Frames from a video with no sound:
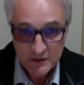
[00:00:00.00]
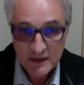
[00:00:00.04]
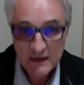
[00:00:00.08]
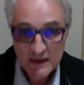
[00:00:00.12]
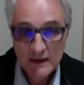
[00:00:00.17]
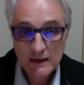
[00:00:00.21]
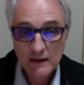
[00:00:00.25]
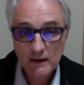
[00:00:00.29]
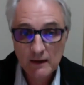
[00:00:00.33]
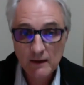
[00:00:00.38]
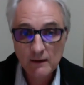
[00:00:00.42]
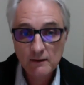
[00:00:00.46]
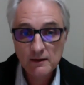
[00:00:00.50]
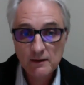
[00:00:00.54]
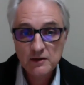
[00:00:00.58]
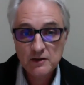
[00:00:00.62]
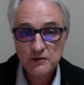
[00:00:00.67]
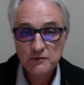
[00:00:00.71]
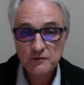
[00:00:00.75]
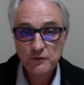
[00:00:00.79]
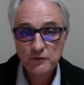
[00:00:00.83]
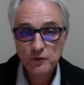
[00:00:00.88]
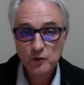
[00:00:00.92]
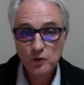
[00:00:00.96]
here
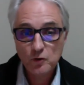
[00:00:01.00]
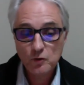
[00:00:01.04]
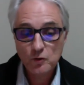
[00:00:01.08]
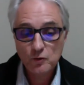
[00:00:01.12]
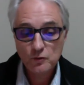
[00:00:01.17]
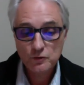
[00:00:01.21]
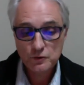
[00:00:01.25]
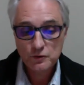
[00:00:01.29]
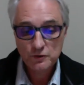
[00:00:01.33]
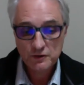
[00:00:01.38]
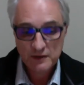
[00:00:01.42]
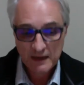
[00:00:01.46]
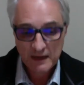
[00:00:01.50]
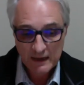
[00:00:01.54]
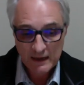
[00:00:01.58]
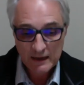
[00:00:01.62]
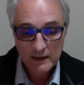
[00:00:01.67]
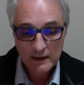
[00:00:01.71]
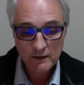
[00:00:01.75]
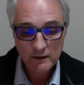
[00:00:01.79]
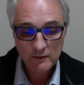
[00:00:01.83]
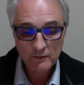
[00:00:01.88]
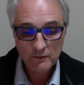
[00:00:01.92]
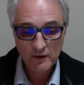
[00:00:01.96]
is for you to
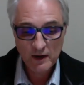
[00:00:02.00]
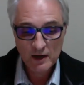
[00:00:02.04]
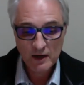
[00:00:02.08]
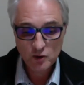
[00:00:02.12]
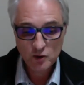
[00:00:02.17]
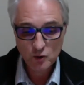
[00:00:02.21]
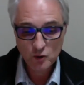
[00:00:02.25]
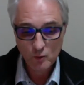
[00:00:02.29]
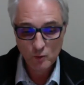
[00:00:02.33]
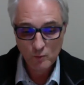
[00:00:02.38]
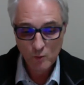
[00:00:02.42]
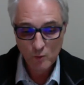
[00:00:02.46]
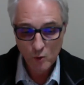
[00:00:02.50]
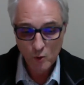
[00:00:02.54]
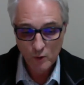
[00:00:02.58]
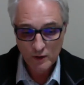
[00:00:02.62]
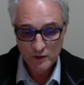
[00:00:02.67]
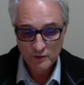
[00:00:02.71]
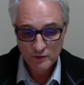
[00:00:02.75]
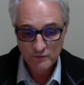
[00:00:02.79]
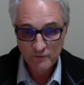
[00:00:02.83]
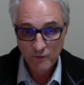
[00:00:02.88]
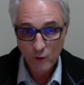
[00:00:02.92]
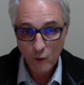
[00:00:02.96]
take the national
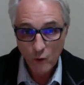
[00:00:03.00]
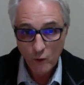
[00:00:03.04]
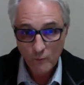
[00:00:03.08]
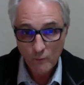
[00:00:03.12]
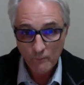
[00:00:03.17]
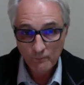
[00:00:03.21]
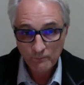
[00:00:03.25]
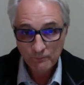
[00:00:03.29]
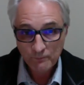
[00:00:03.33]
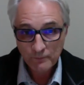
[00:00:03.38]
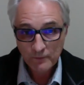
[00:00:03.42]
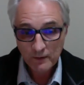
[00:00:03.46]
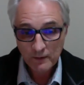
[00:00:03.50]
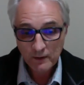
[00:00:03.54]
mortgage form